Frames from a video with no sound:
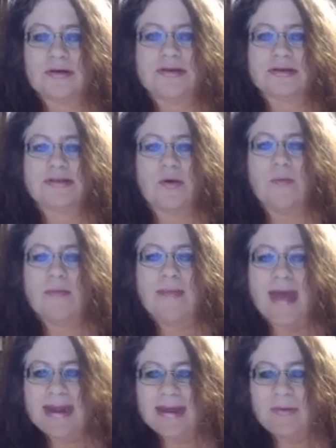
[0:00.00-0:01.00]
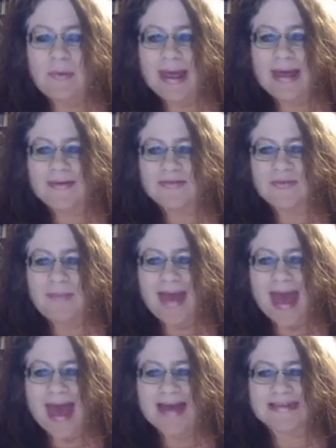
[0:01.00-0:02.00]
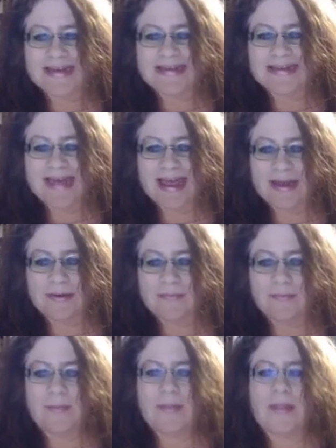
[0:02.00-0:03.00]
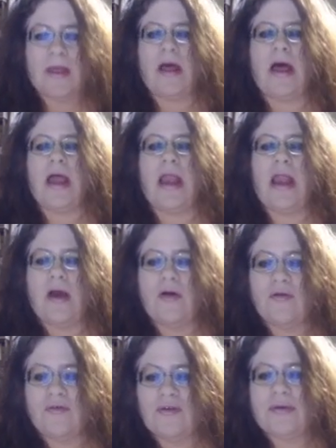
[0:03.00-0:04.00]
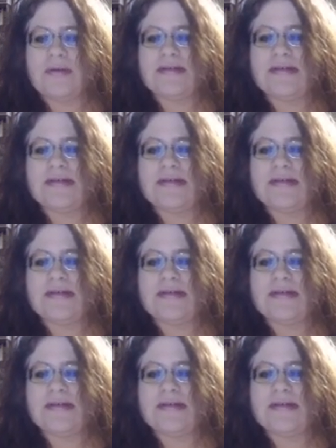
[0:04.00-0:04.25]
so many waves will pass in a second. A low frequency